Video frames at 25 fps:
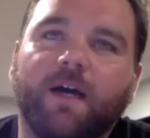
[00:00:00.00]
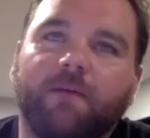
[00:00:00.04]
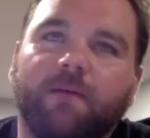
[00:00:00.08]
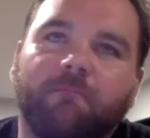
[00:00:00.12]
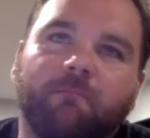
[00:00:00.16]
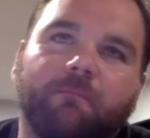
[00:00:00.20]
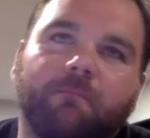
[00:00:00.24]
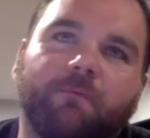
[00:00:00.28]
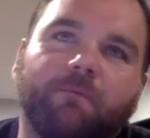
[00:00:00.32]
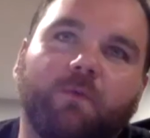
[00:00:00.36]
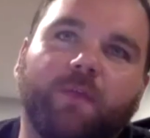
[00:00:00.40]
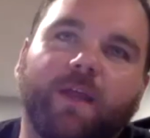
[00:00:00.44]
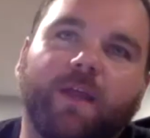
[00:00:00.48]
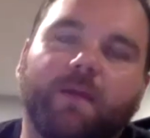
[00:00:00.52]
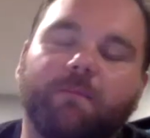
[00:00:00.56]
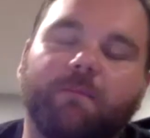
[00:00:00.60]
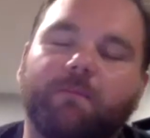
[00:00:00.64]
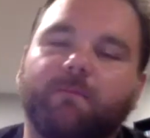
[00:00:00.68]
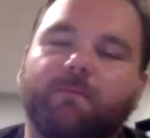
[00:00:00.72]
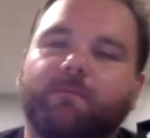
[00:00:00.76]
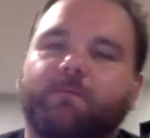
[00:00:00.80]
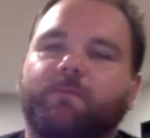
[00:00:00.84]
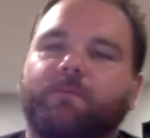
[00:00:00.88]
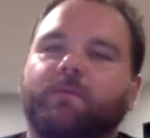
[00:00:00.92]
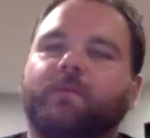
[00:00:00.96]
For that,
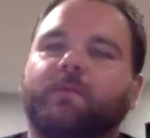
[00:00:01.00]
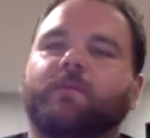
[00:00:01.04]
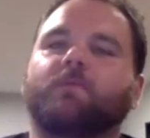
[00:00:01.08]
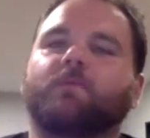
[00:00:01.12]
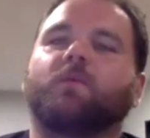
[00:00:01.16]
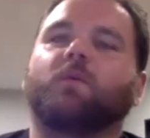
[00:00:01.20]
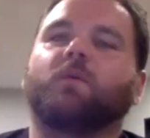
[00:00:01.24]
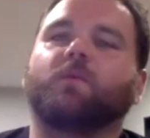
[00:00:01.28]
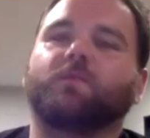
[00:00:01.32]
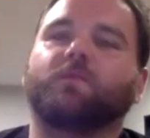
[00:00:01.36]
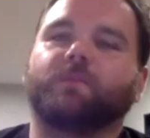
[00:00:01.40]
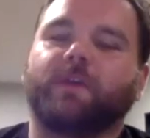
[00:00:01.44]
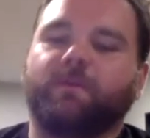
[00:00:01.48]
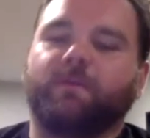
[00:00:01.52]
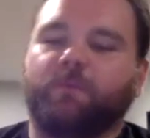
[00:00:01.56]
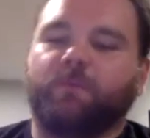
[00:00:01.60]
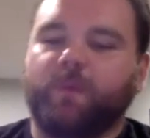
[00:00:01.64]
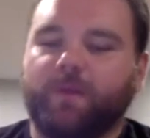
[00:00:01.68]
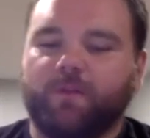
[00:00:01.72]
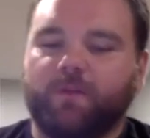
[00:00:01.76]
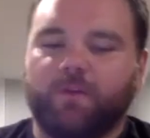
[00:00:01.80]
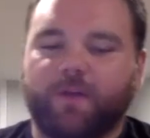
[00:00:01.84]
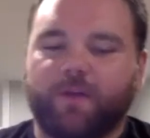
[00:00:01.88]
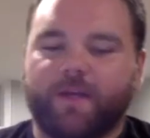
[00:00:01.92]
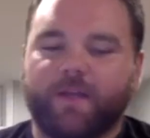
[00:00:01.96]
well, if
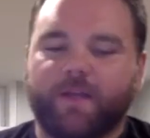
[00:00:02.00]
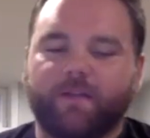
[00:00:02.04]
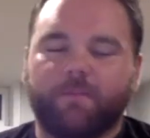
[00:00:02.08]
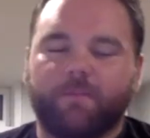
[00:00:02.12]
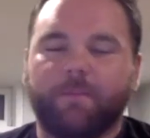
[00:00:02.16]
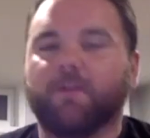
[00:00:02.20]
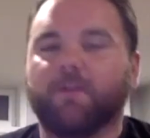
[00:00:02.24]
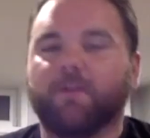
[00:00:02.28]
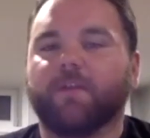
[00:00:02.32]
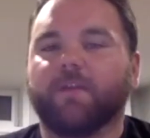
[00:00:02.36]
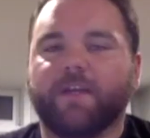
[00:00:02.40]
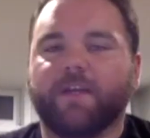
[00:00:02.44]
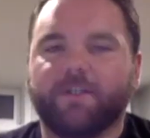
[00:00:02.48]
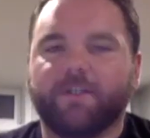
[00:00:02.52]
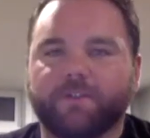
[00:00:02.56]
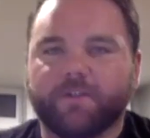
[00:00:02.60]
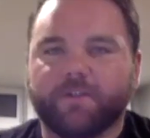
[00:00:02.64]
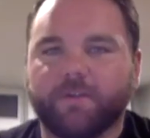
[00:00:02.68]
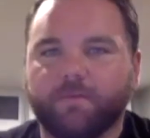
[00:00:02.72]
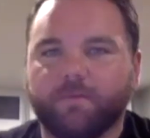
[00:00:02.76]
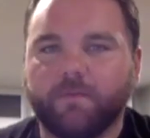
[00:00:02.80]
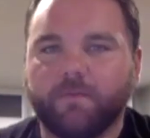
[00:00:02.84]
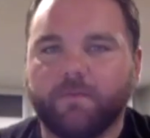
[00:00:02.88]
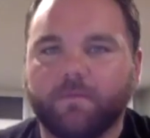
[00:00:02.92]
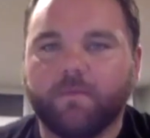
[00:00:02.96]
we look at the
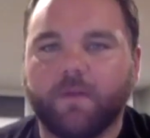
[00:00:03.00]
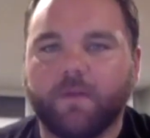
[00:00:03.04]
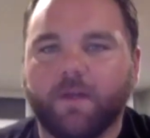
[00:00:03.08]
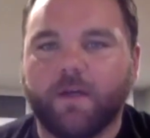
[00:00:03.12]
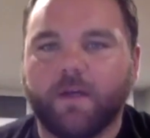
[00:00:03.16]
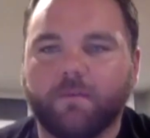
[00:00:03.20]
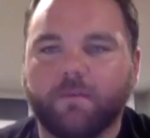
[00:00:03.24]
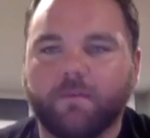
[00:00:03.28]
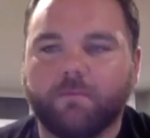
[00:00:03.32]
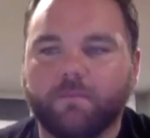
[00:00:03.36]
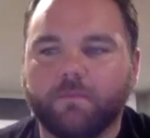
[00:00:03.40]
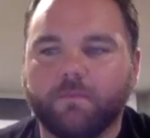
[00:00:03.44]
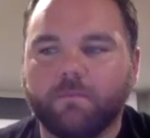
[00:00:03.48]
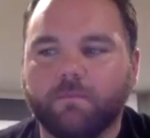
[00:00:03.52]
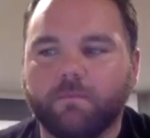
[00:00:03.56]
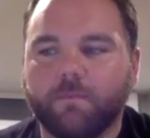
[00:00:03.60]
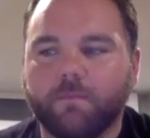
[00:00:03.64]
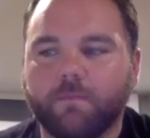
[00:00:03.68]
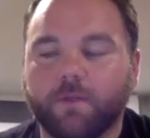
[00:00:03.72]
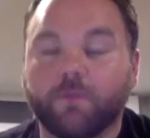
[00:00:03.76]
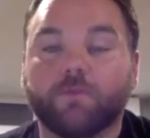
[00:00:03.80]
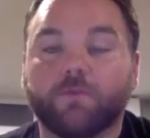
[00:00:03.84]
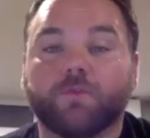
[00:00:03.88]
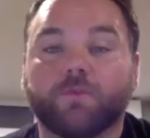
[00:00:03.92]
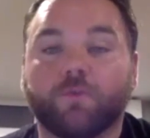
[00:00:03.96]
middle-aged
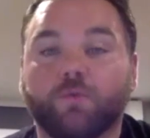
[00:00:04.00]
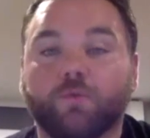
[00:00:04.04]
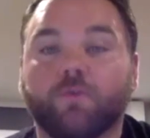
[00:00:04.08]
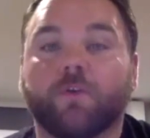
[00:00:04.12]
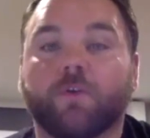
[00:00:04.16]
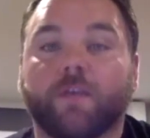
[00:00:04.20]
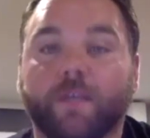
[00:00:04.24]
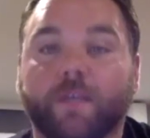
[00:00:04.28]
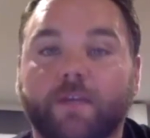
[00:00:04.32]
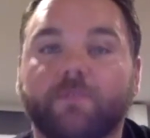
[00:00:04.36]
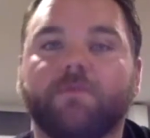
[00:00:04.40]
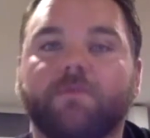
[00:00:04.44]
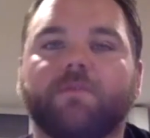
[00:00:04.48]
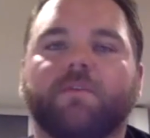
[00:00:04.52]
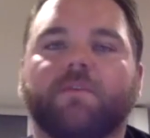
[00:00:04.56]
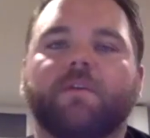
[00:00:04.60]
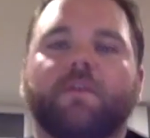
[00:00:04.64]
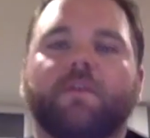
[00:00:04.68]
kids,